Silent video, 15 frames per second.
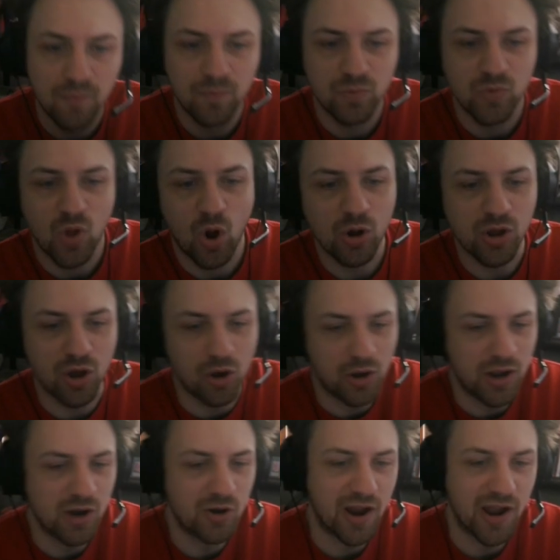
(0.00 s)
Oh yo,
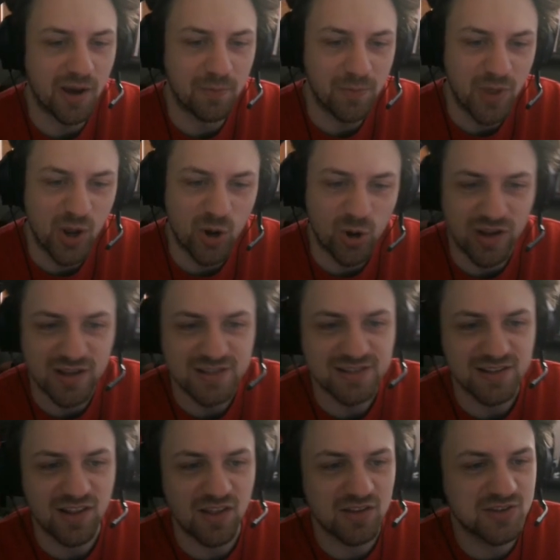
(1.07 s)
here I am. Here it is.
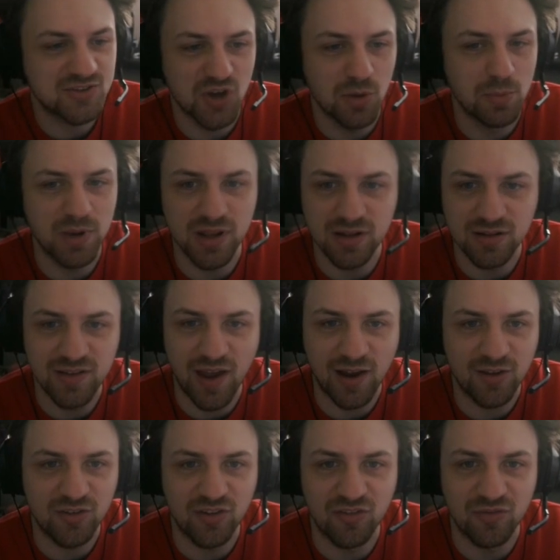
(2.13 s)
There's so many
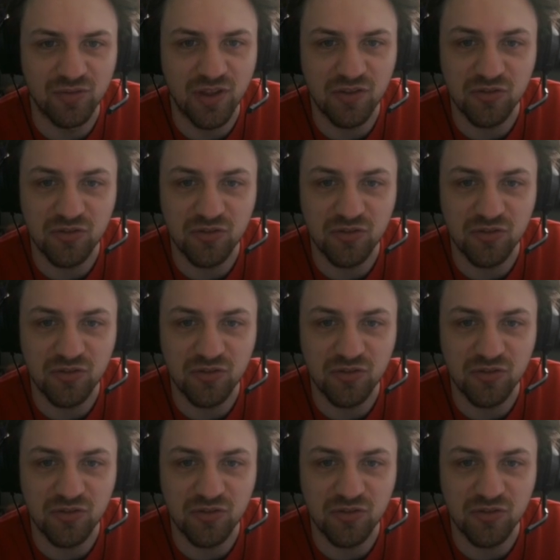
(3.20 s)
decks of there's